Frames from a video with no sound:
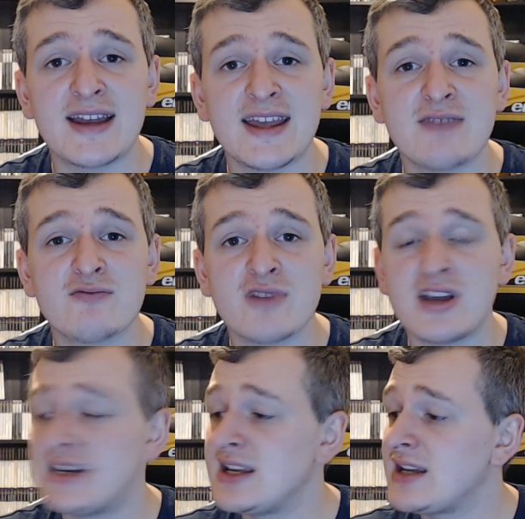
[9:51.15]
and it
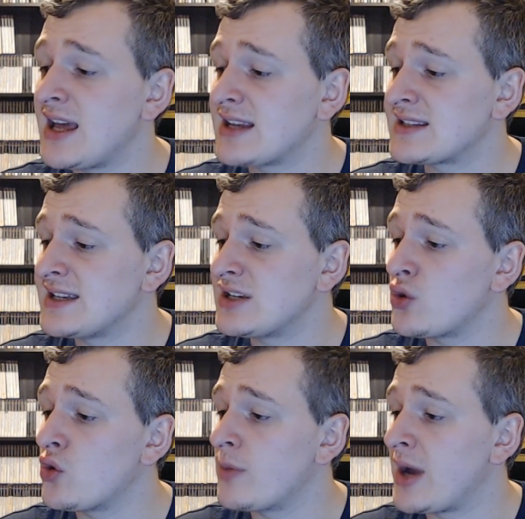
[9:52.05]
really did
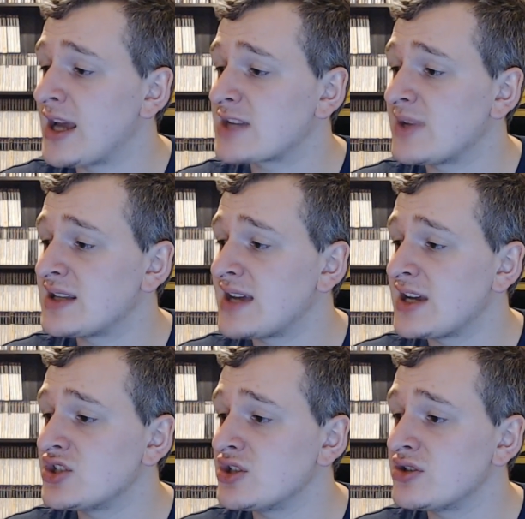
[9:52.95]
exceed all my
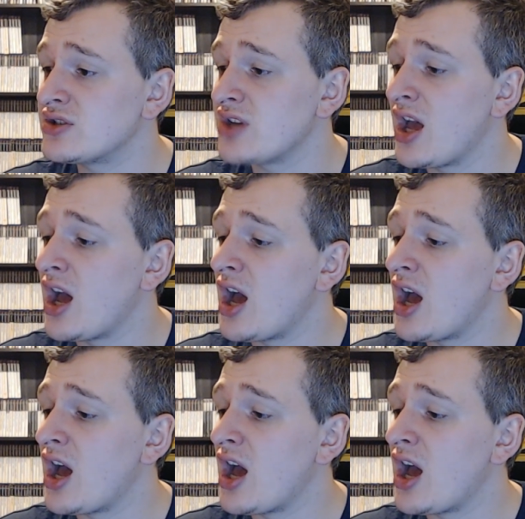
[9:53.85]
expectations.